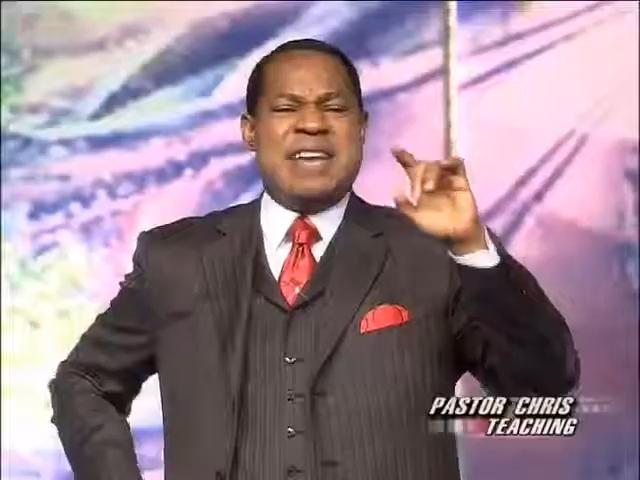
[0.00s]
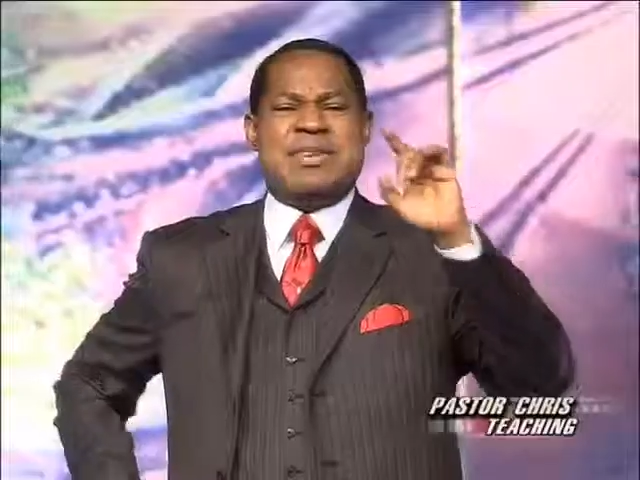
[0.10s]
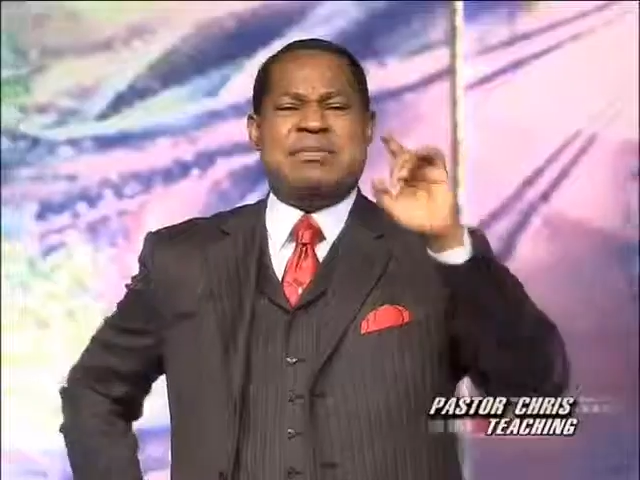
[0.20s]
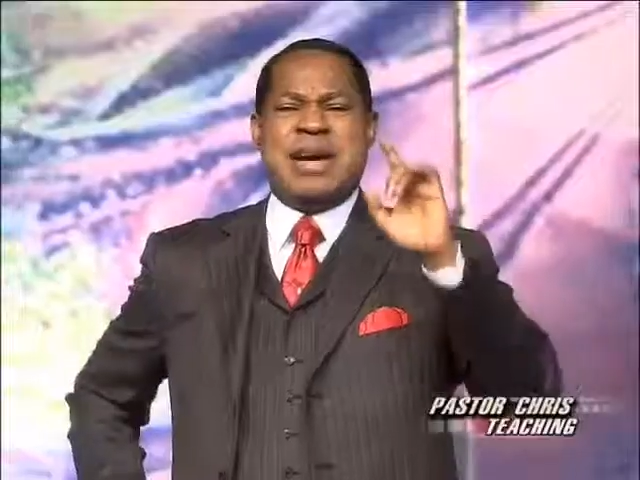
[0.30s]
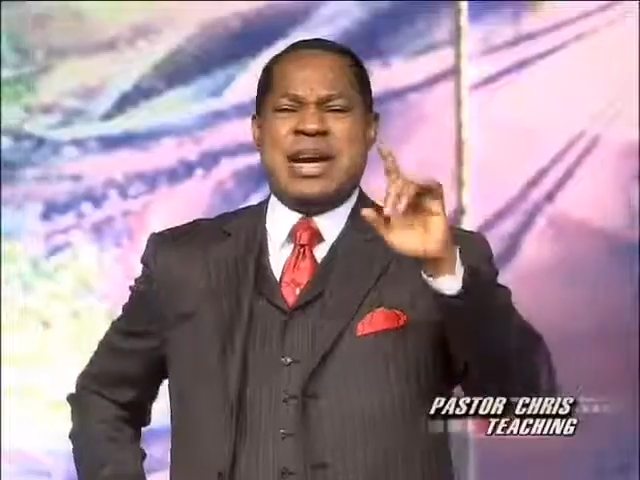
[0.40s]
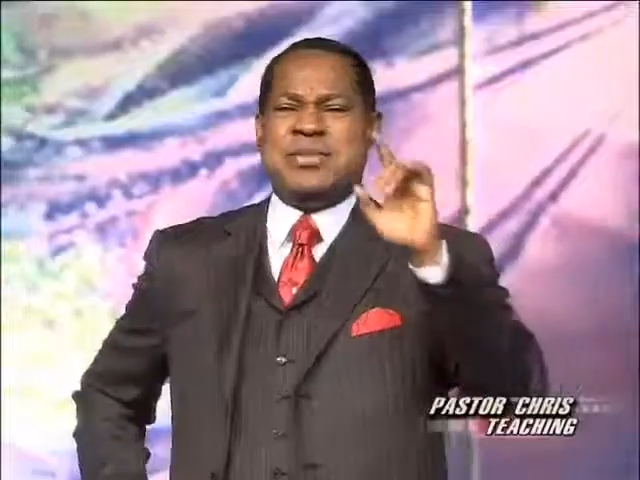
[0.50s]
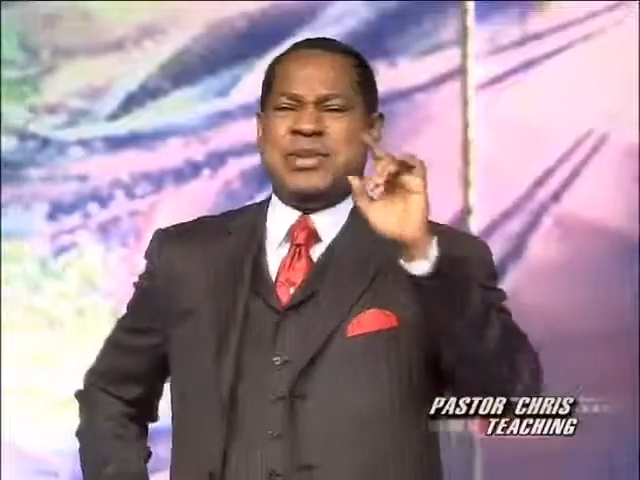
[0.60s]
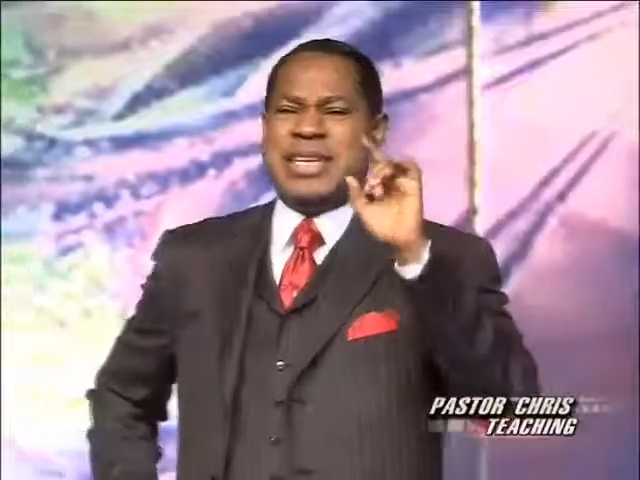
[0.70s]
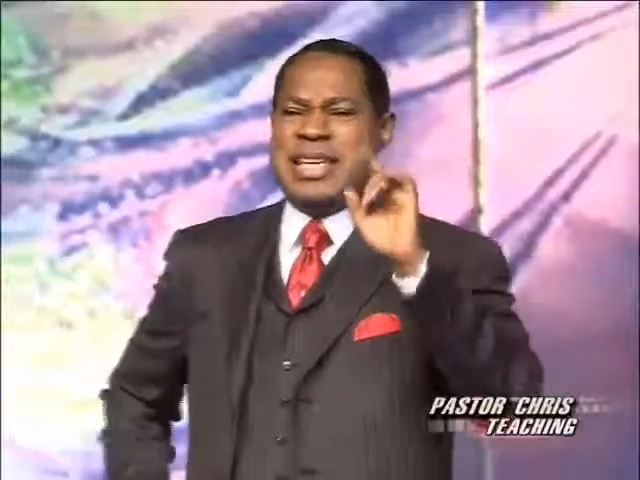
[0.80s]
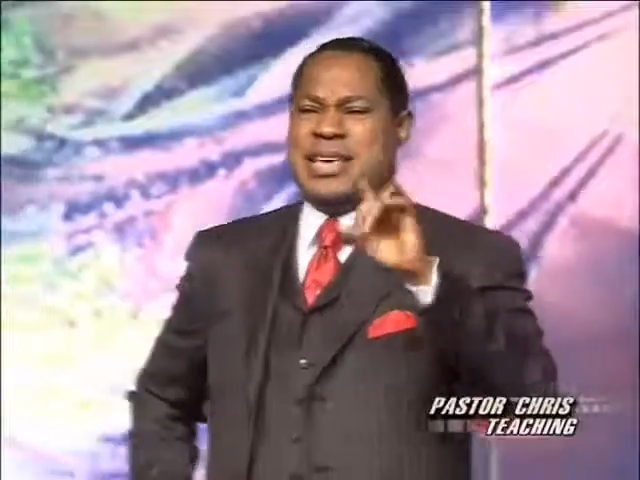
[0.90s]
have a
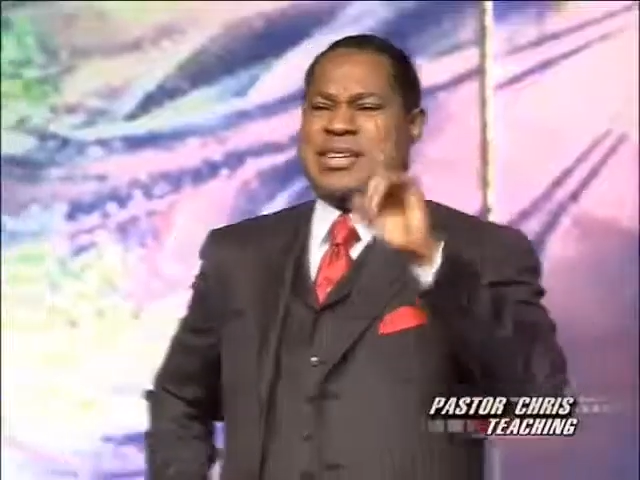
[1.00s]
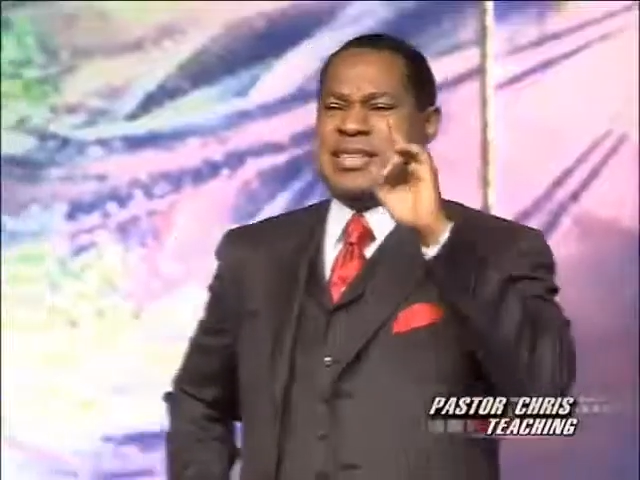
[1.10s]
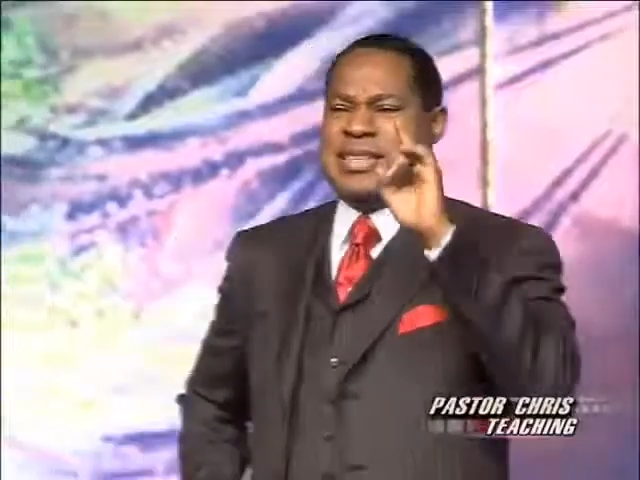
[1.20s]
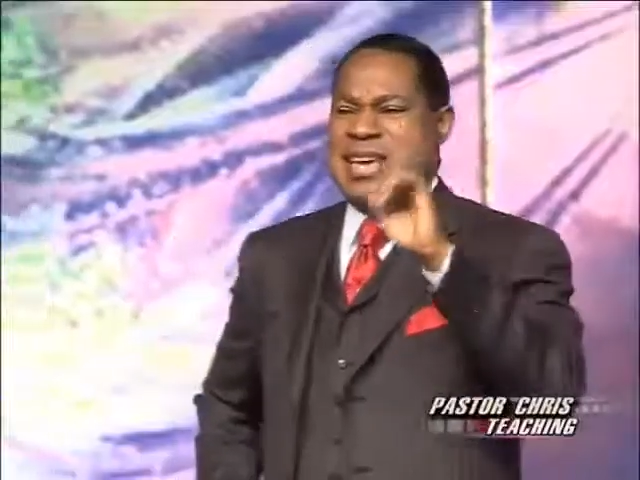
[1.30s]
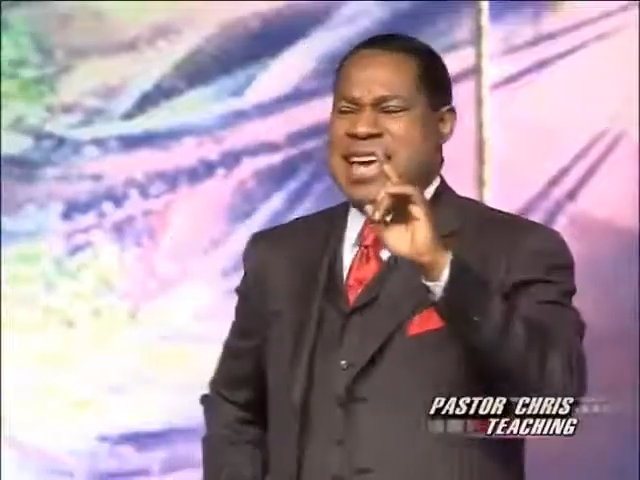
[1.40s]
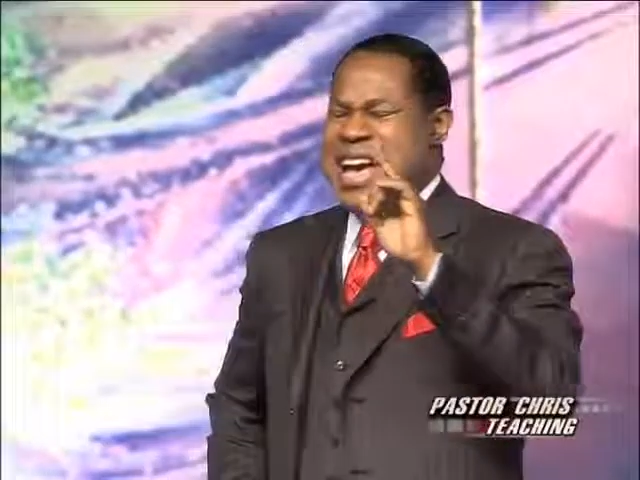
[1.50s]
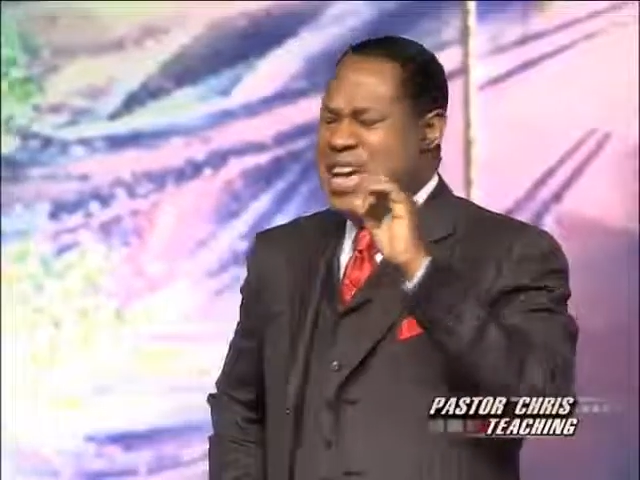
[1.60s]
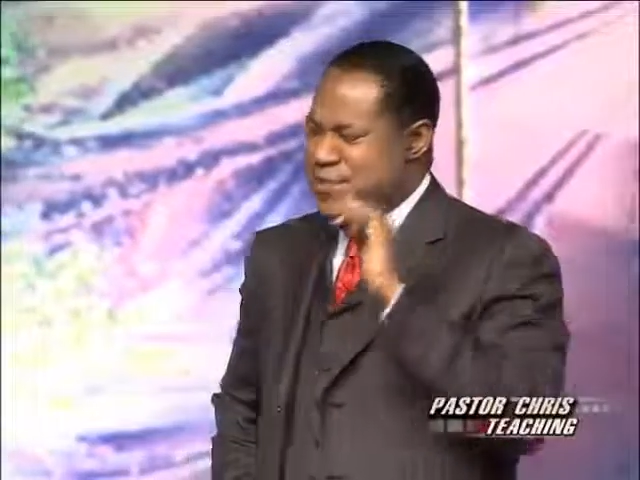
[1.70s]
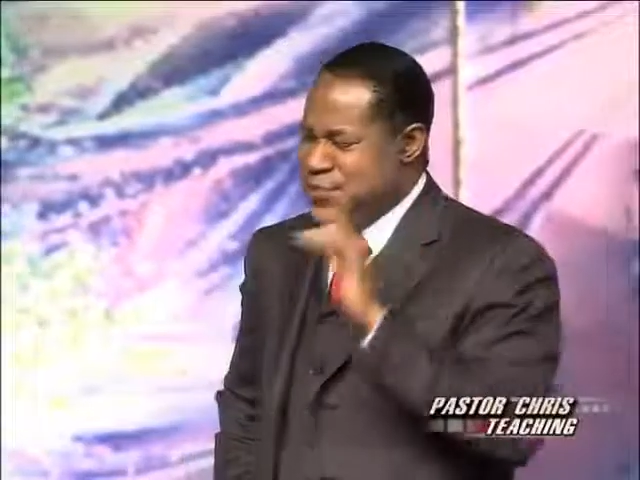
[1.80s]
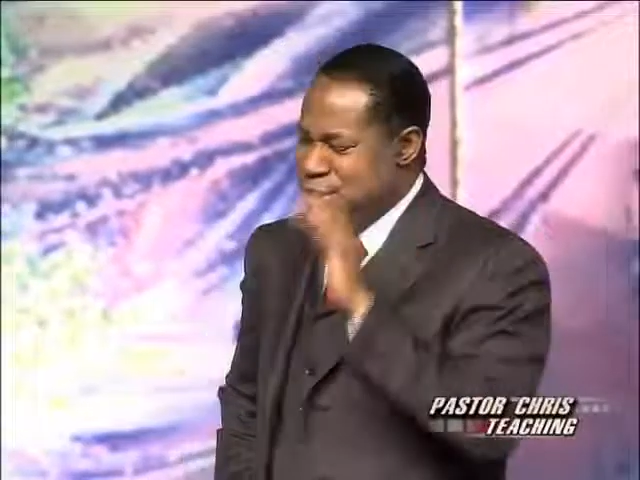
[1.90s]
Bible here today,
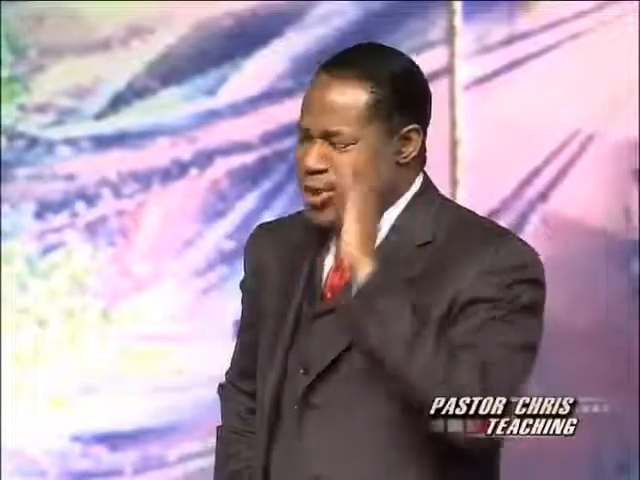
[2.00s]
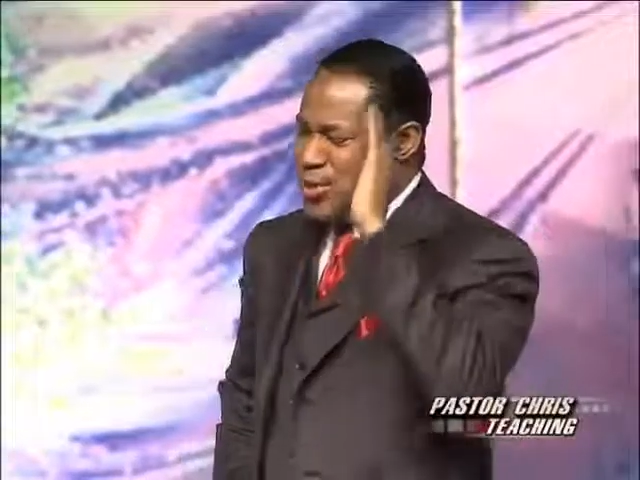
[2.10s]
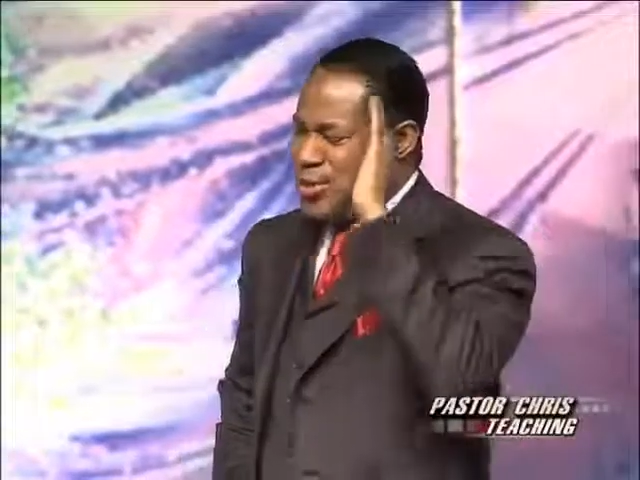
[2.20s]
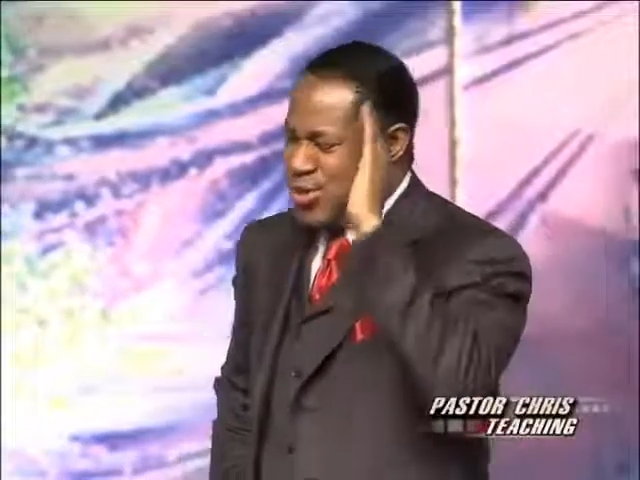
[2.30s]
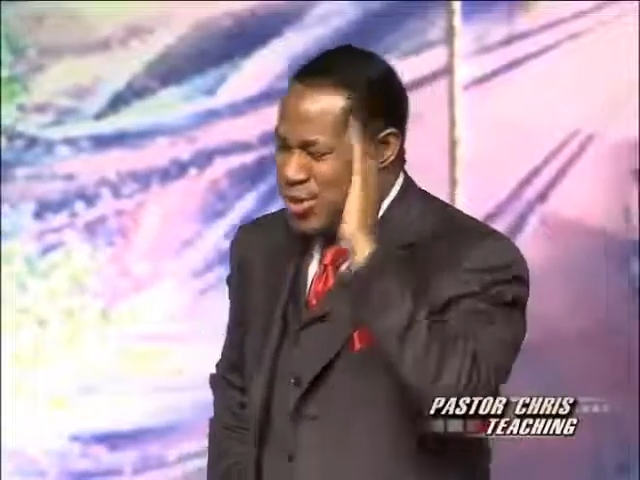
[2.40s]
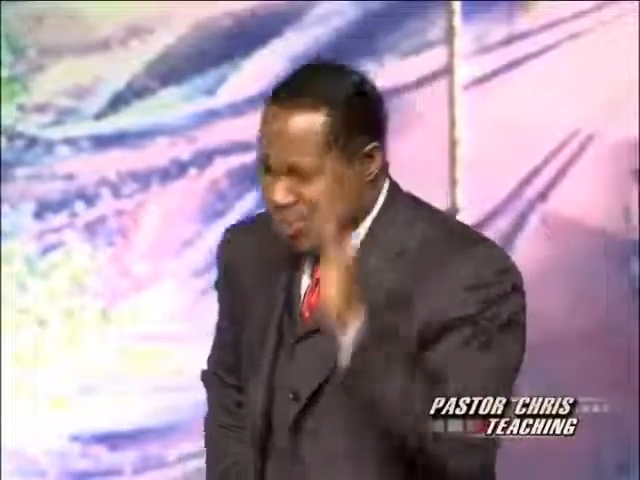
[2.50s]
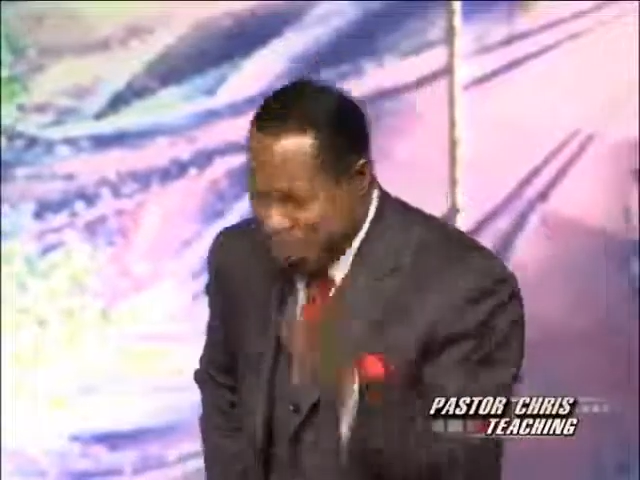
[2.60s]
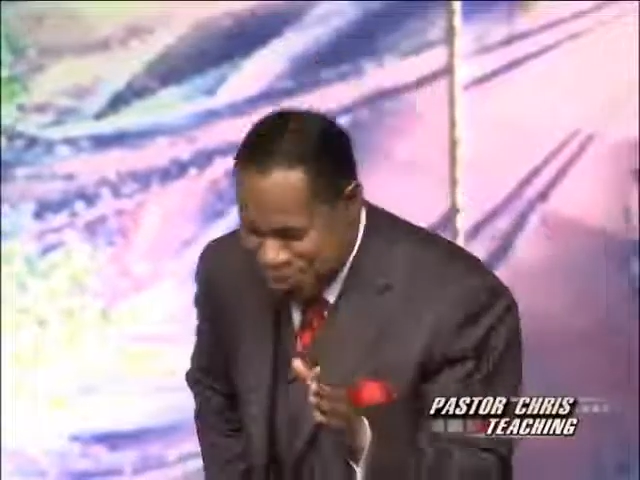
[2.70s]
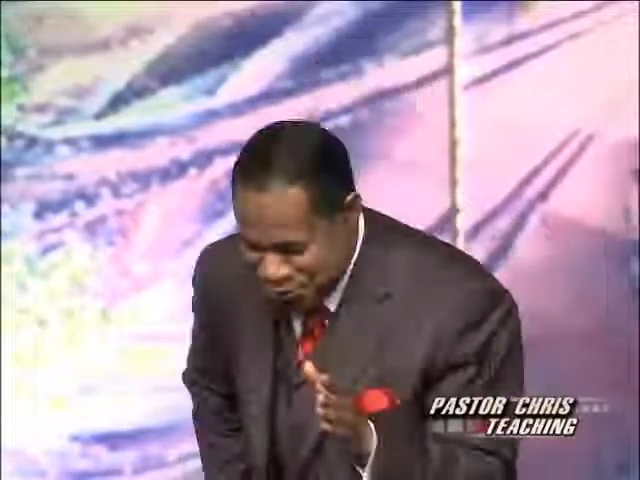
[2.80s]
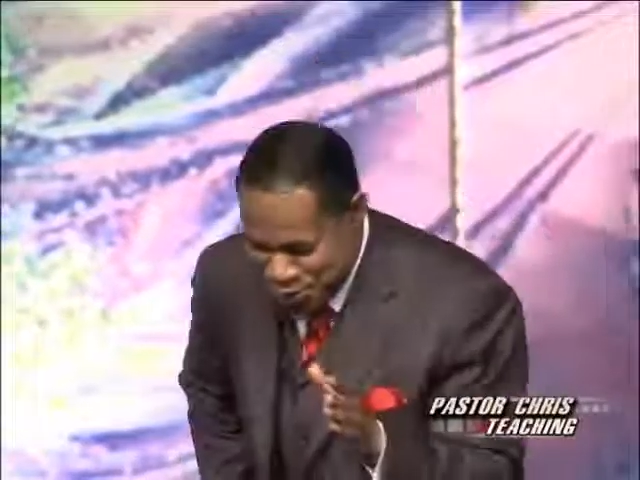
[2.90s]
I feel
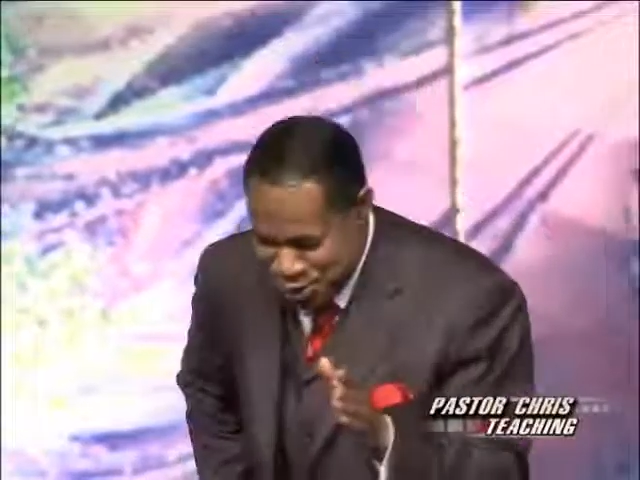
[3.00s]
sorry